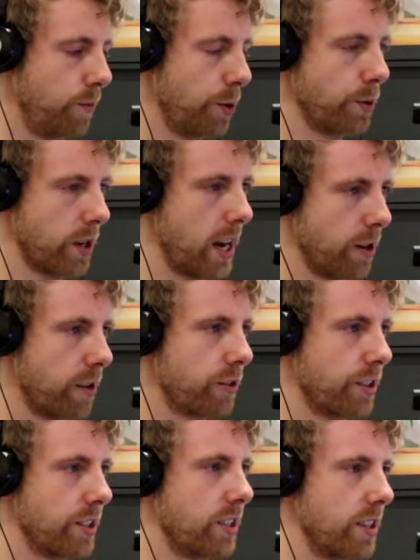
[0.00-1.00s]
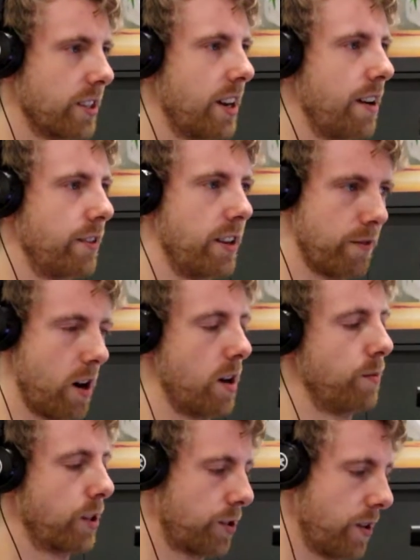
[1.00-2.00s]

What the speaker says: will die off because it doesn't have the environment